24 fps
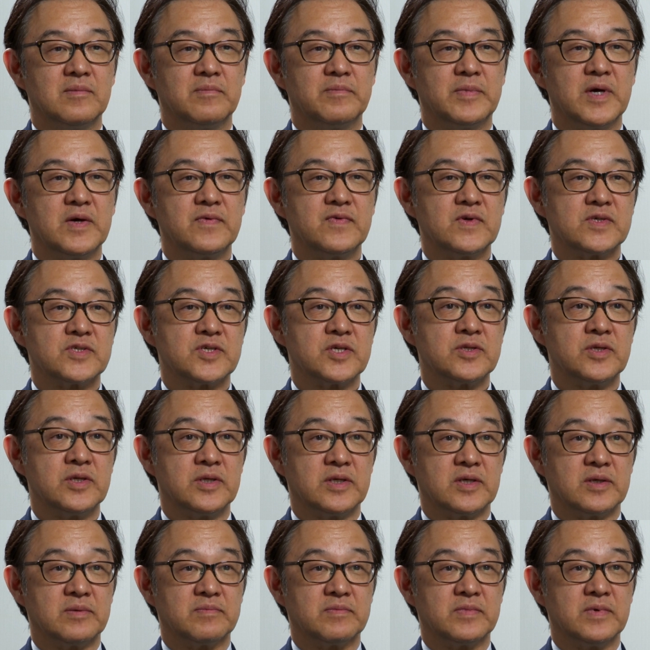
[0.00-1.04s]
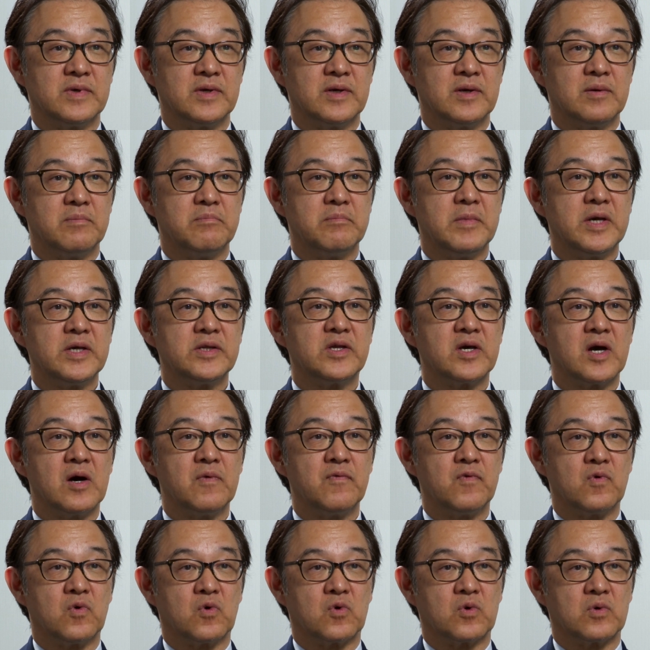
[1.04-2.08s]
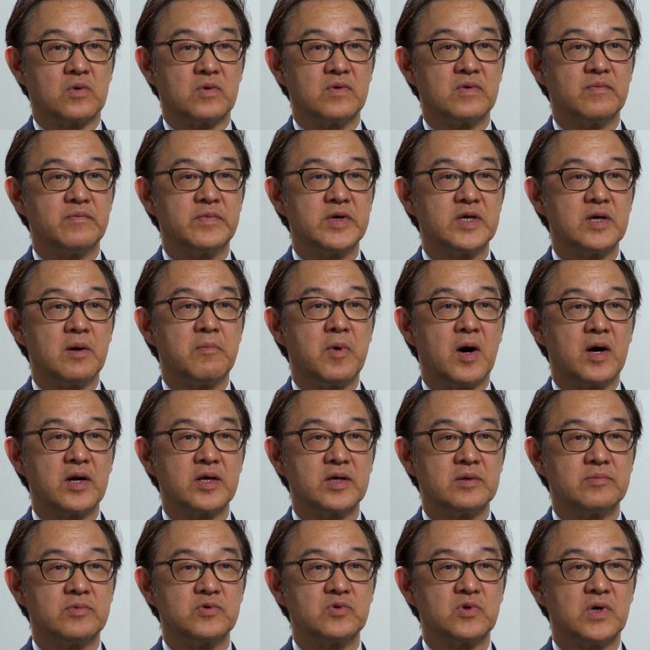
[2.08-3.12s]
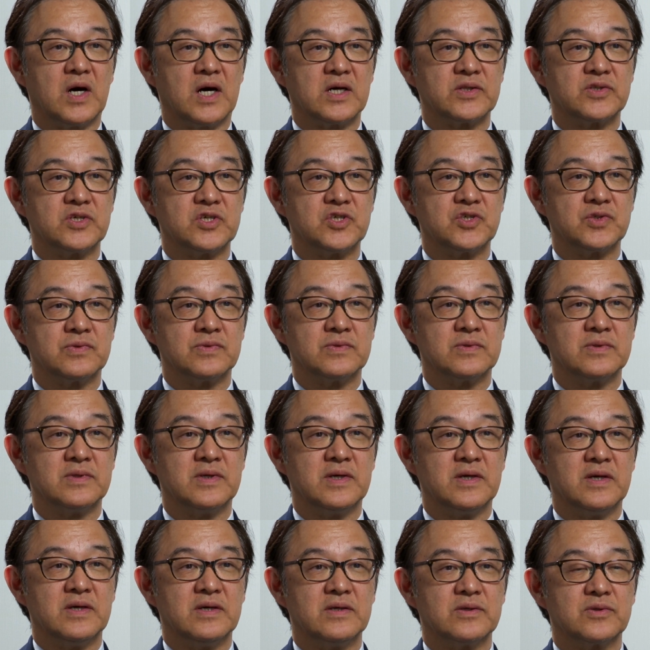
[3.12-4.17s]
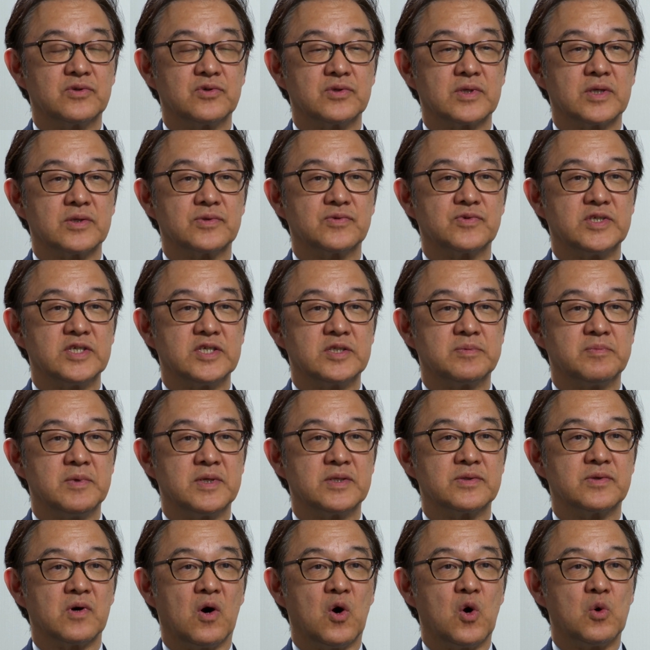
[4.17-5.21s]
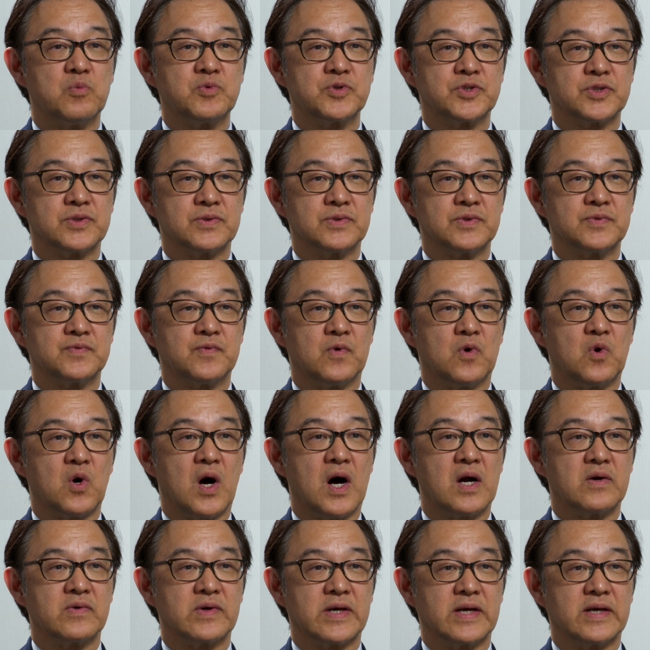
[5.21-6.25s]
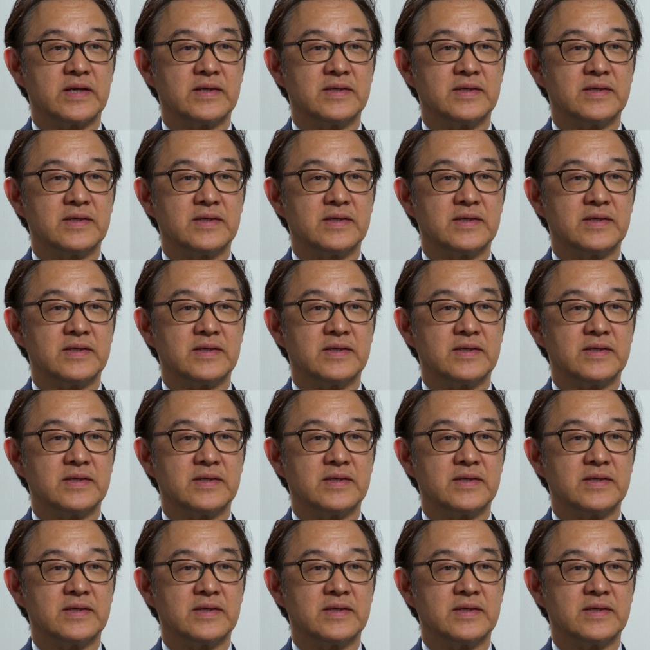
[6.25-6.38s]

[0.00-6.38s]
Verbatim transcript: Peficitinib may therefore be a valuable addition to the treatment options for RA